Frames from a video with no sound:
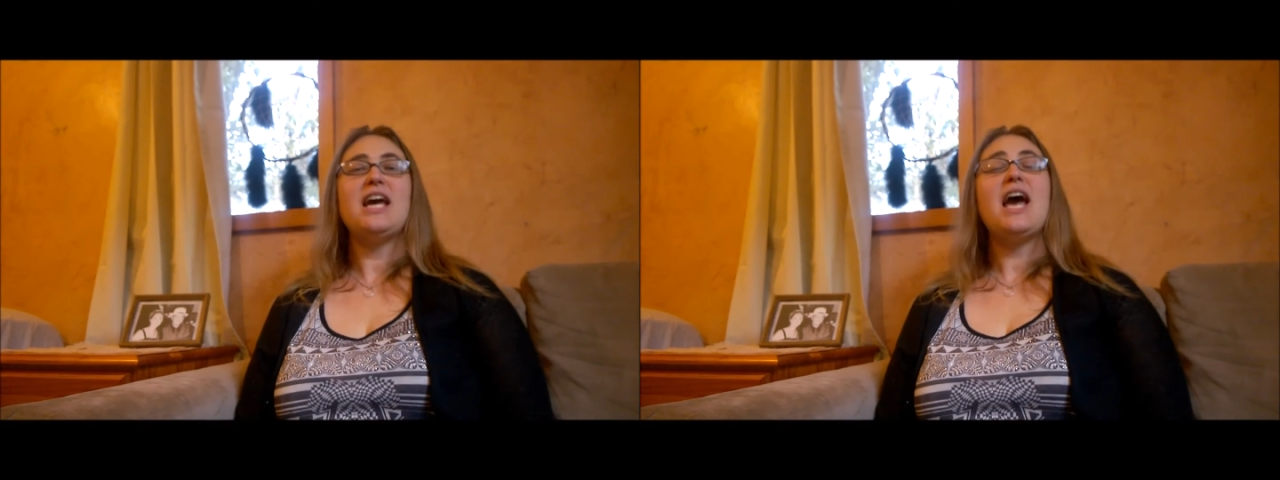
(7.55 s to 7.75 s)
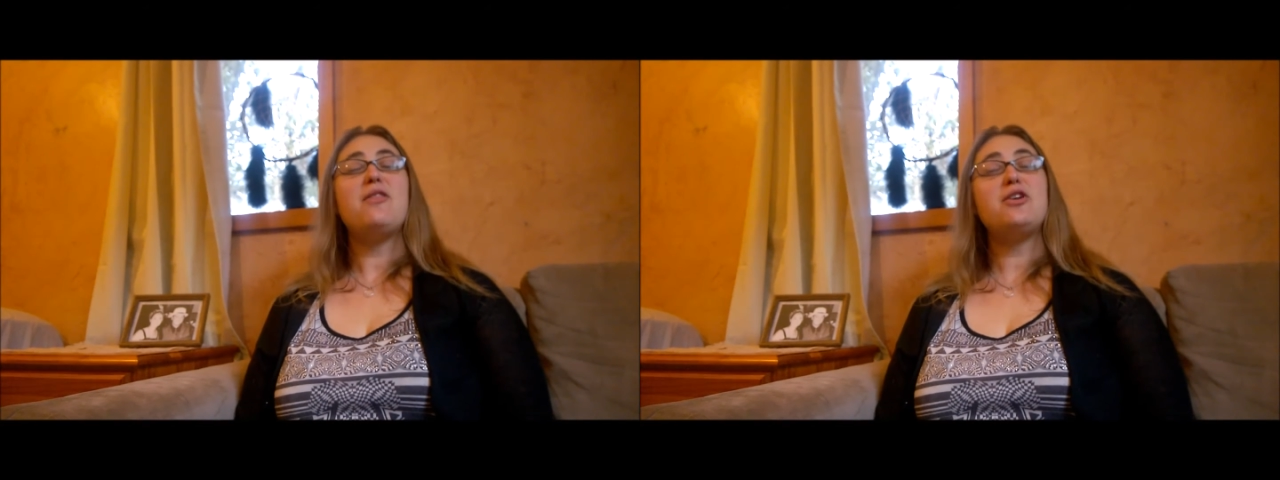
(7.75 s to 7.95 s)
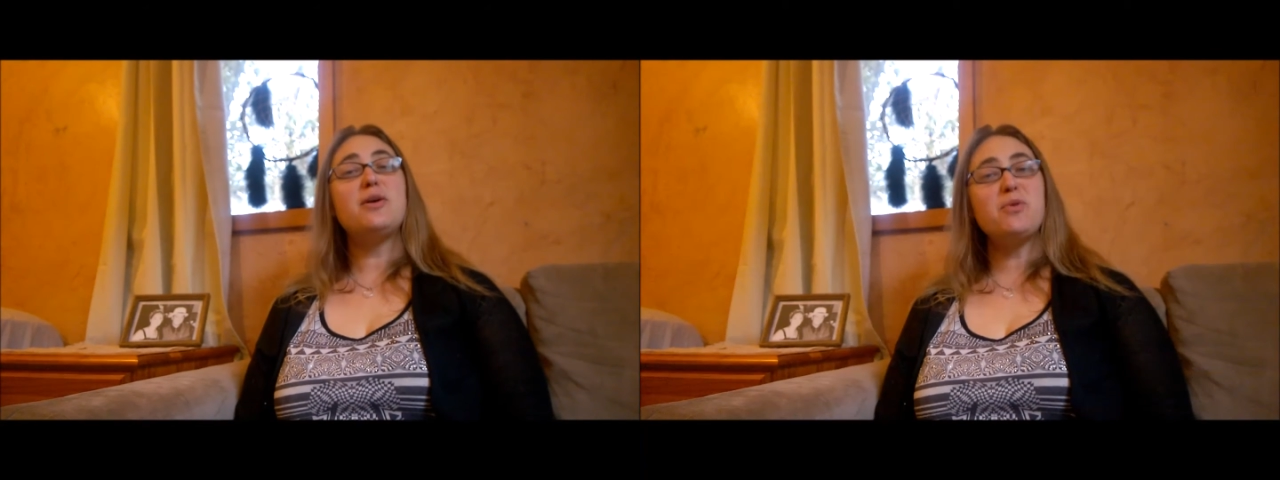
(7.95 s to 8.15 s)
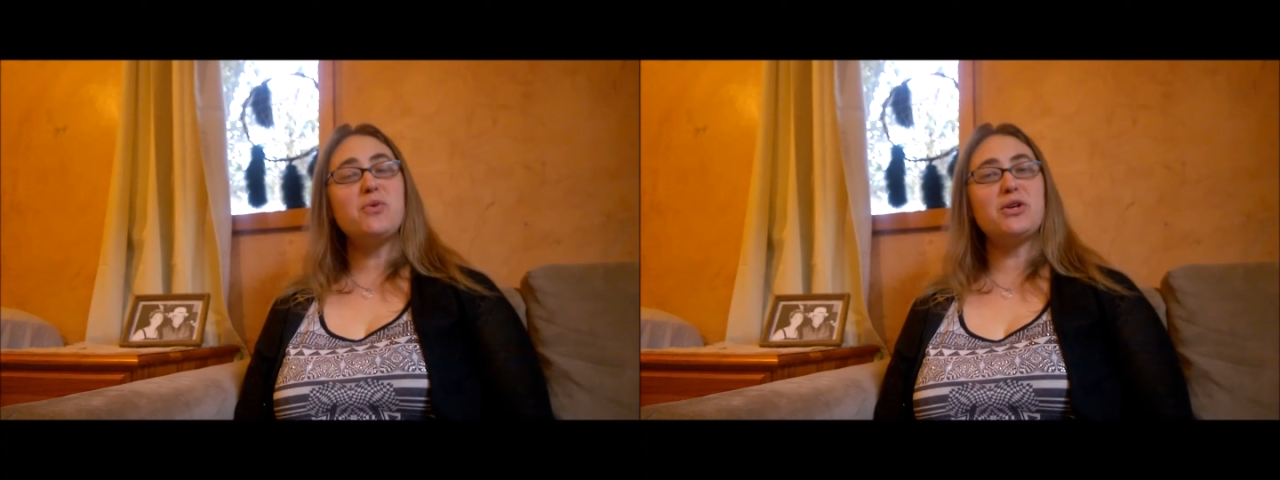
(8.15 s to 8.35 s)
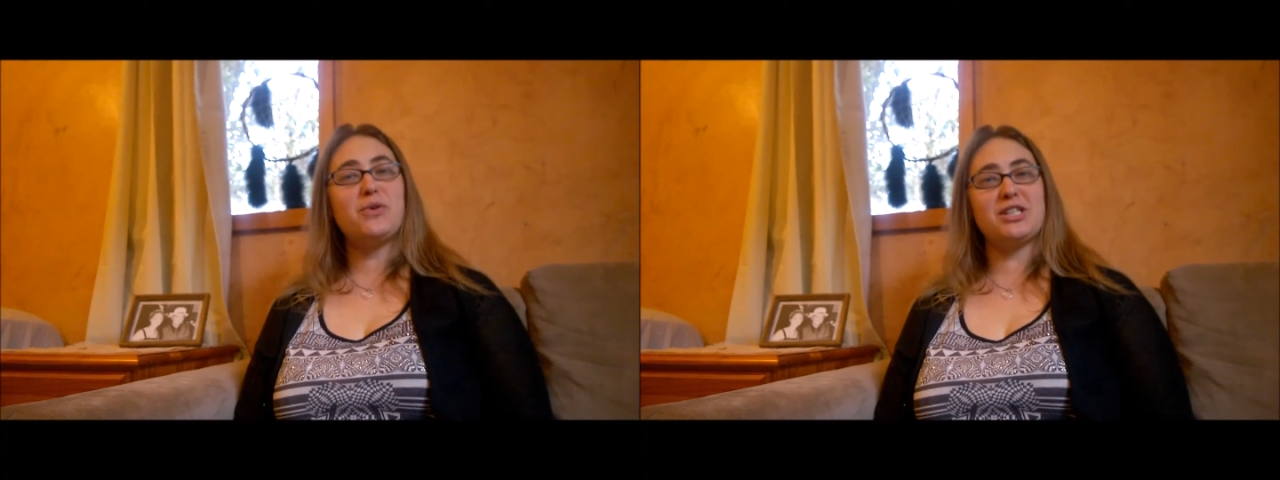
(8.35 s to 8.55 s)
And the number
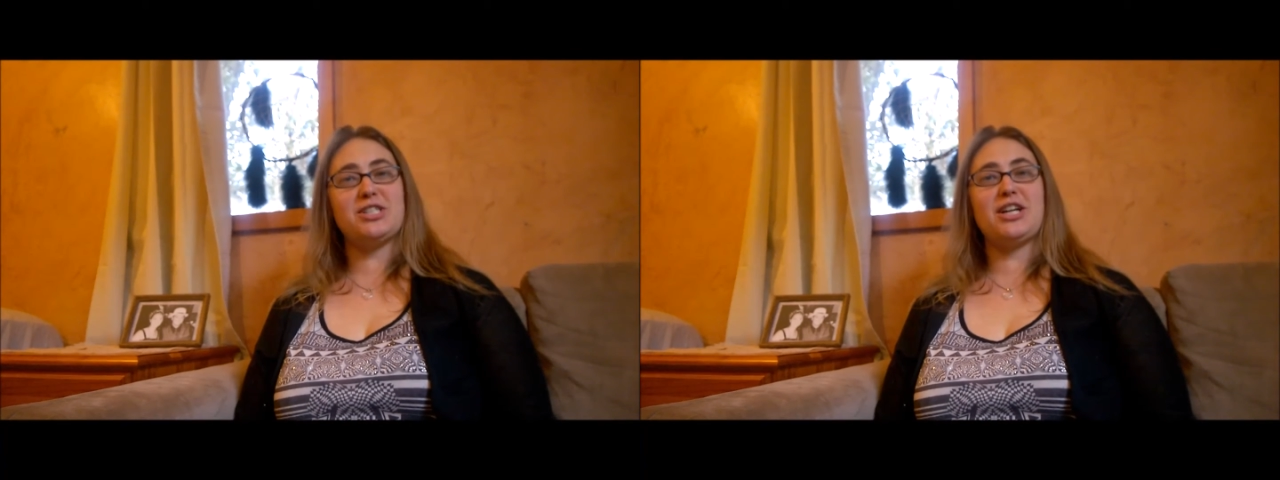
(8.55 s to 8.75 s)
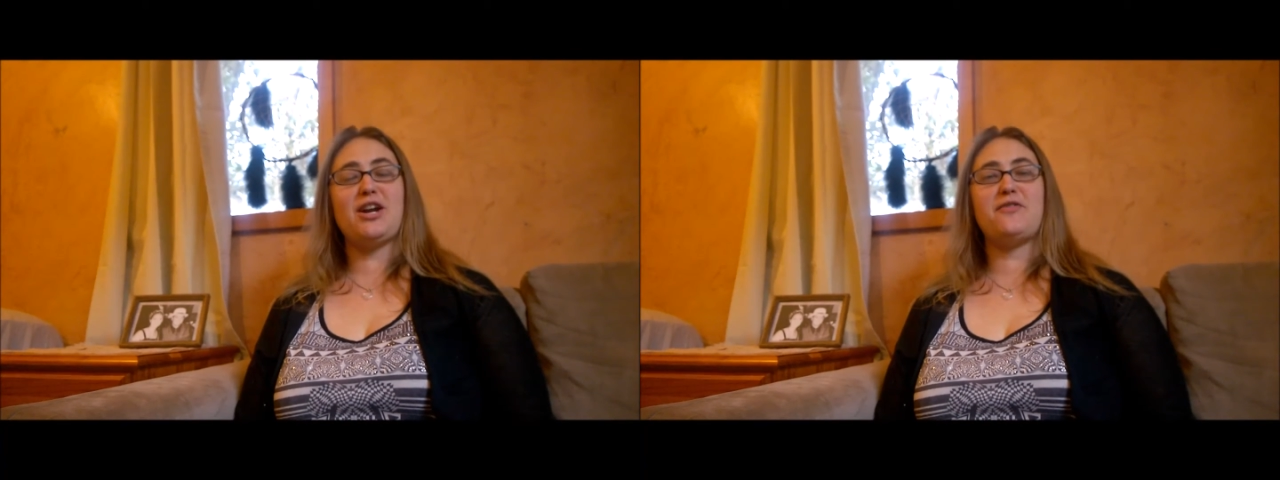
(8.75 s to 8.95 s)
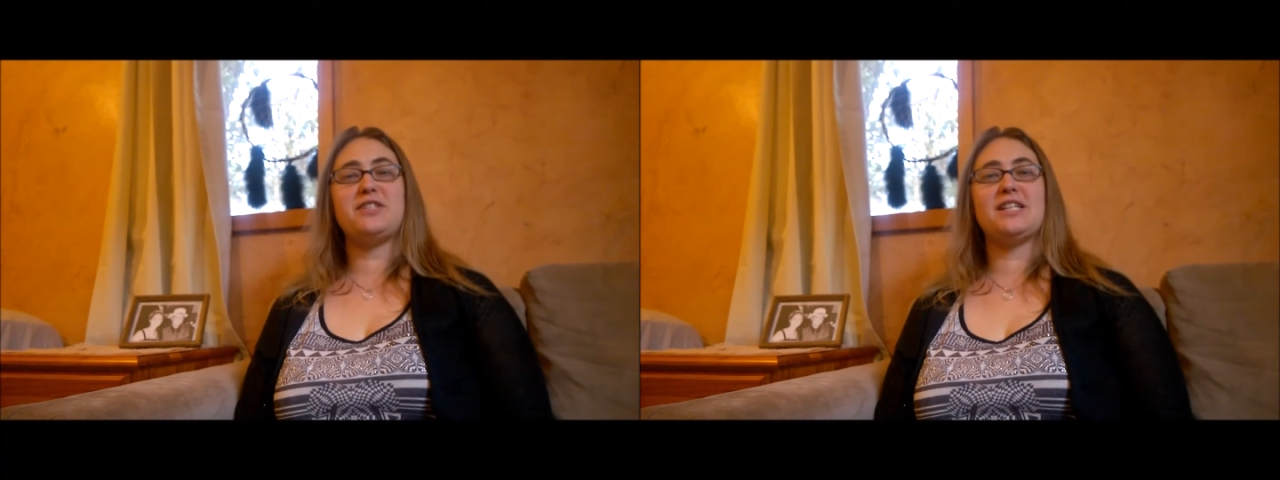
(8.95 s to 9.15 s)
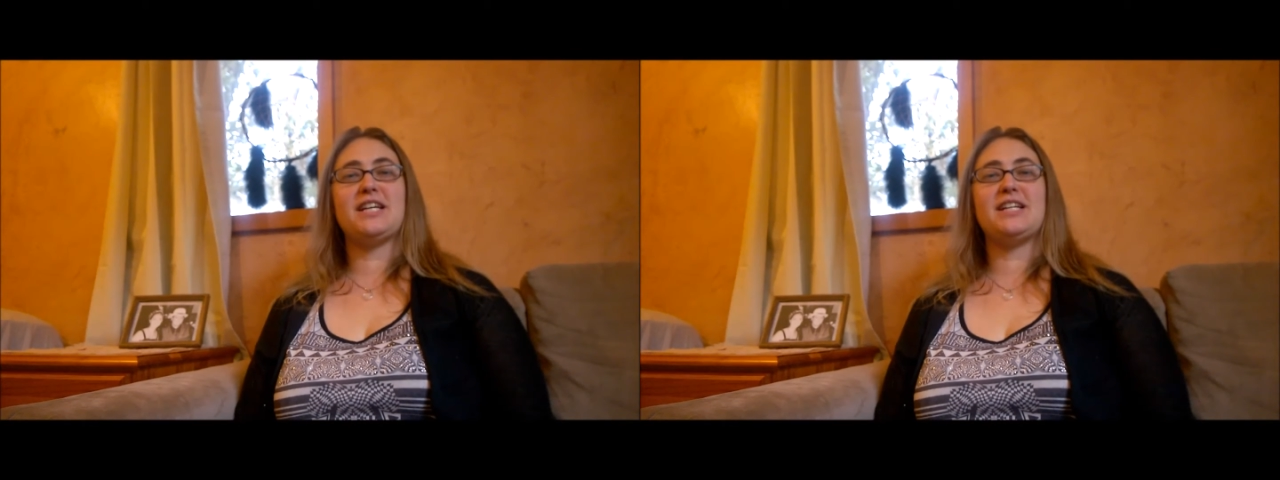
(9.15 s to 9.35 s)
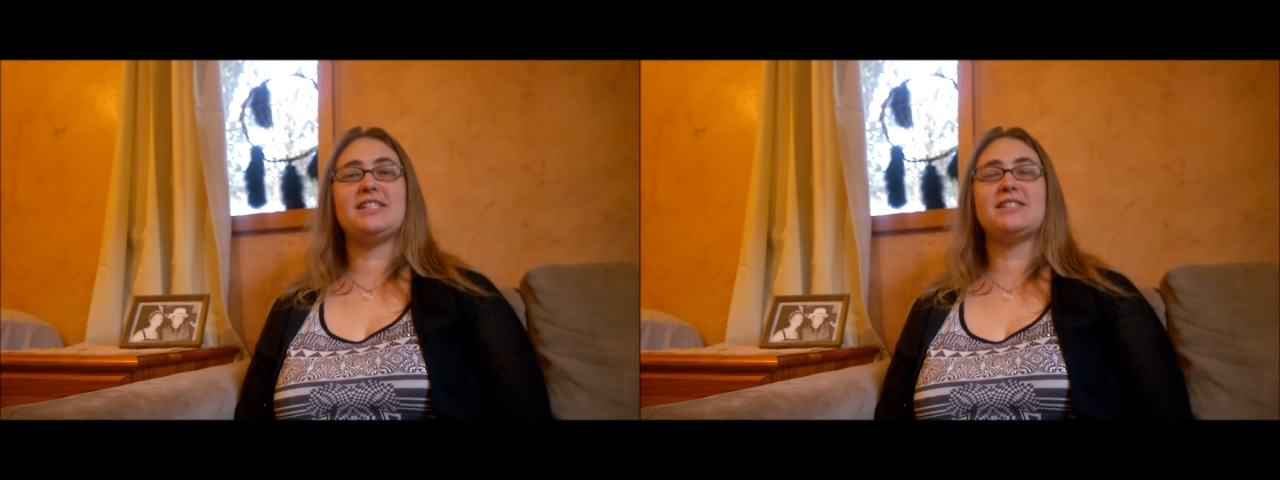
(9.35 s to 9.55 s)
one question I often
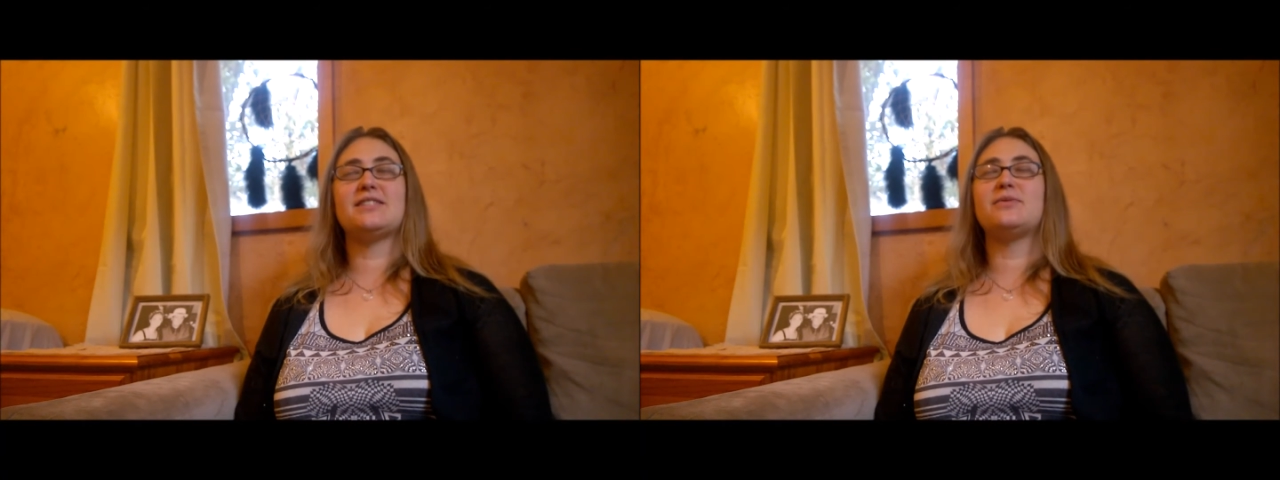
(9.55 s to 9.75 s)
get is,